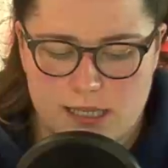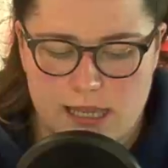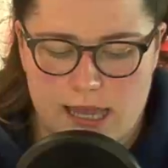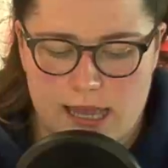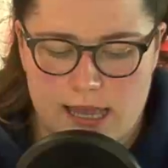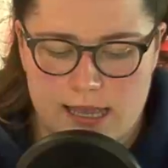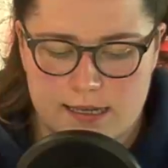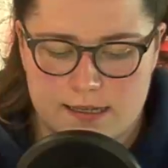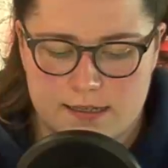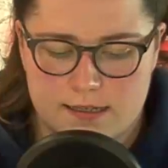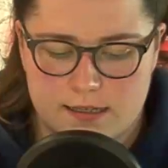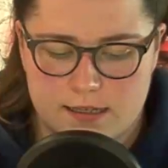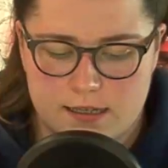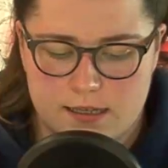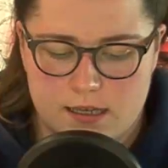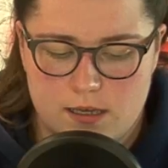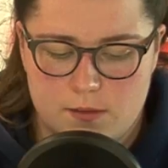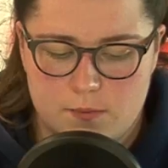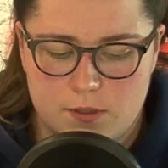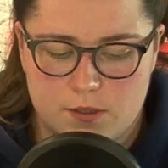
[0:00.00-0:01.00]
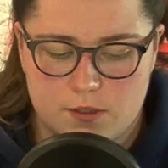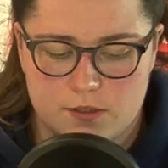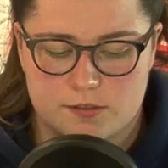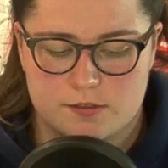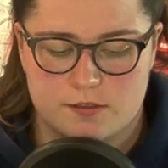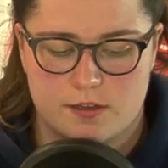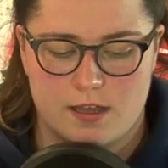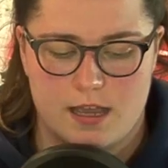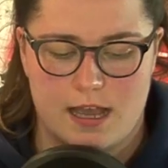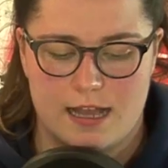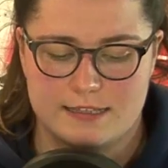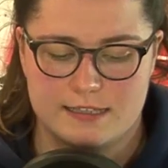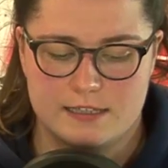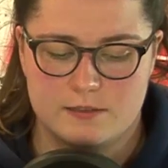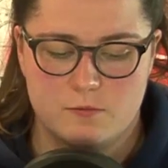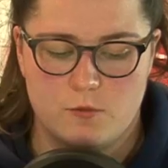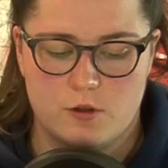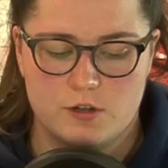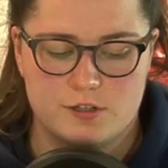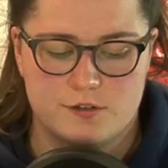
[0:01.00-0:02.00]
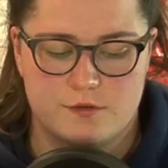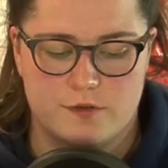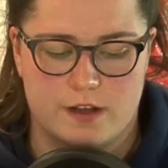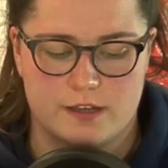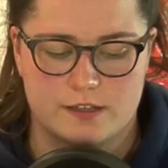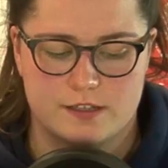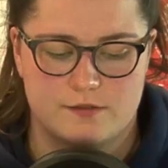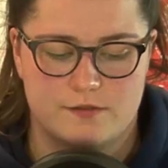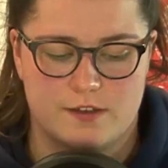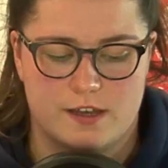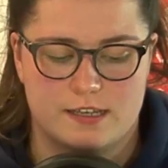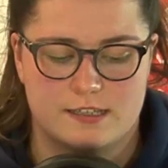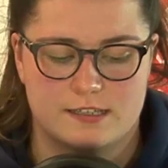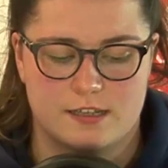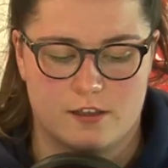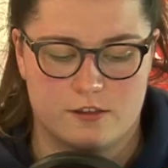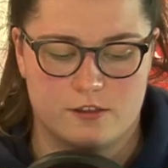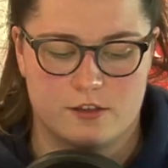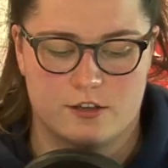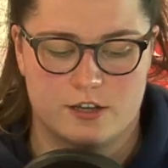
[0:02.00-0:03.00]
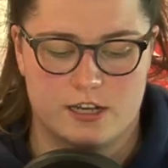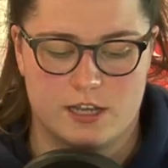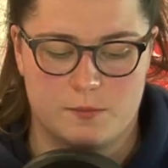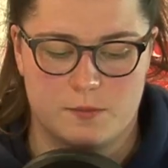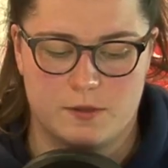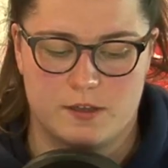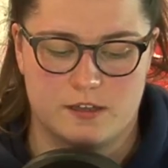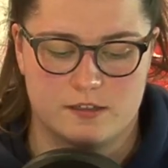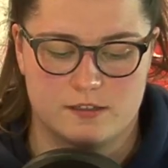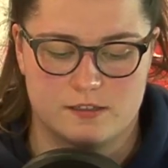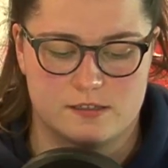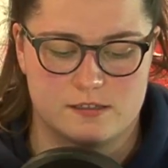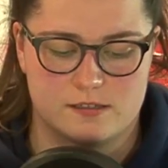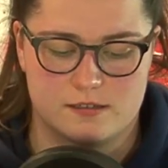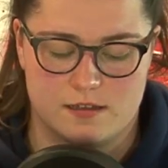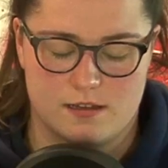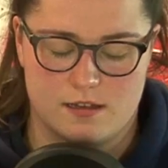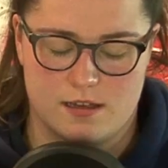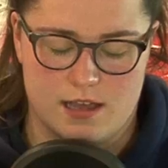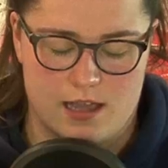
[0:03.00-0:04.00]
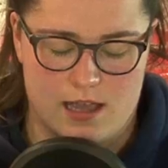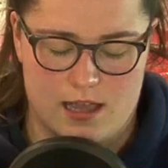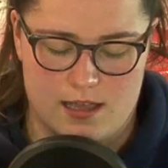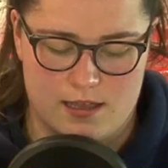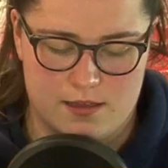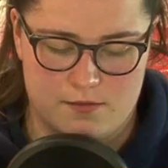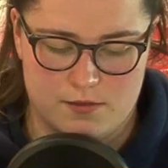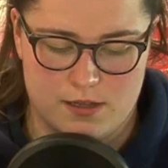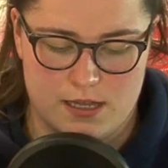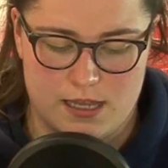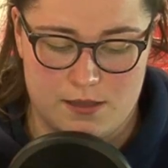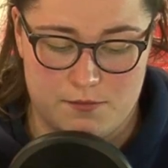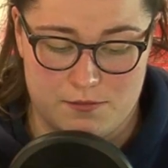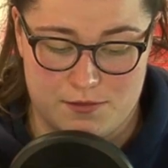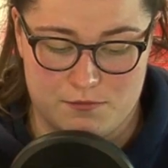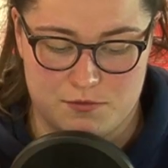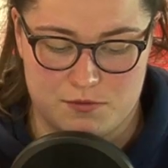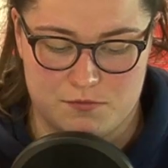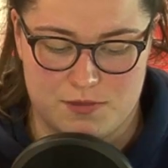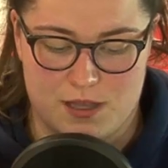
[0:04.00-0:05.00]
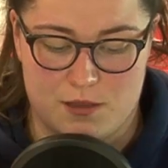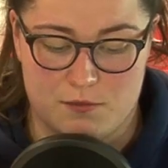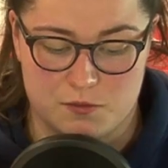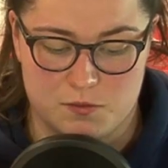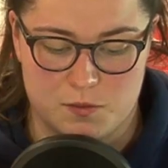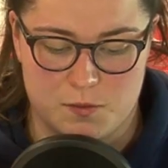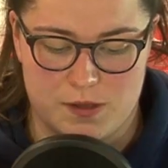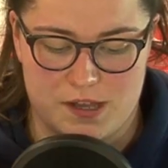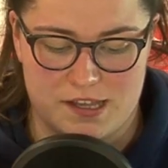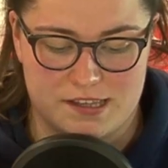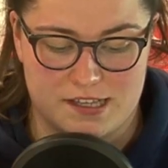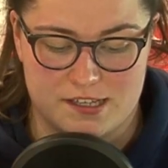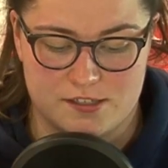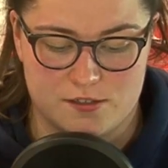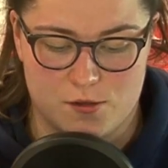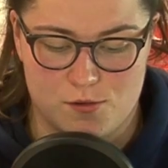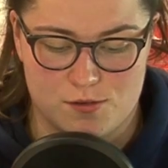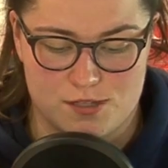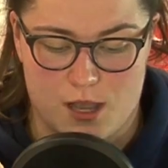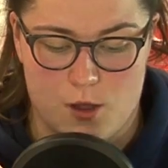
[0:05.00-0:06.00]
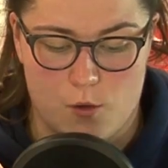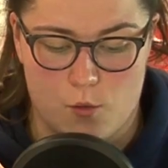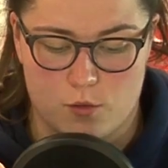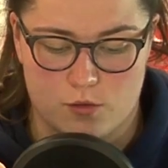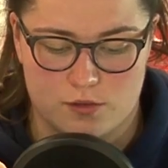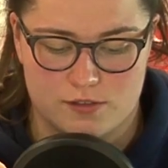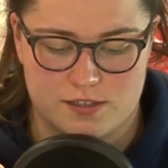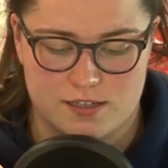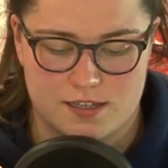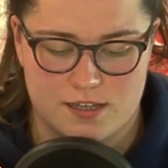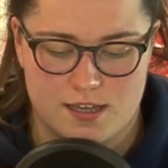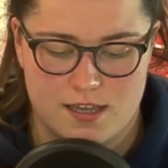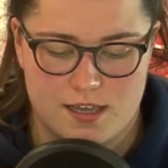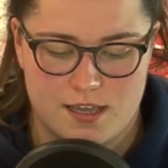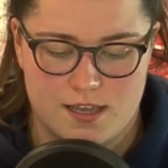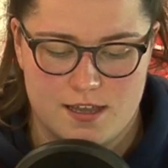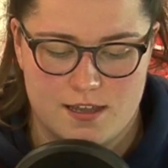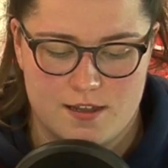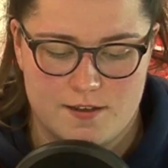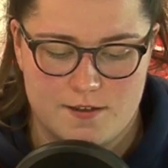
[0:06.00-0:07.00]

again, because I didn't watch France versus South Korea because that was my birthday, so I was out.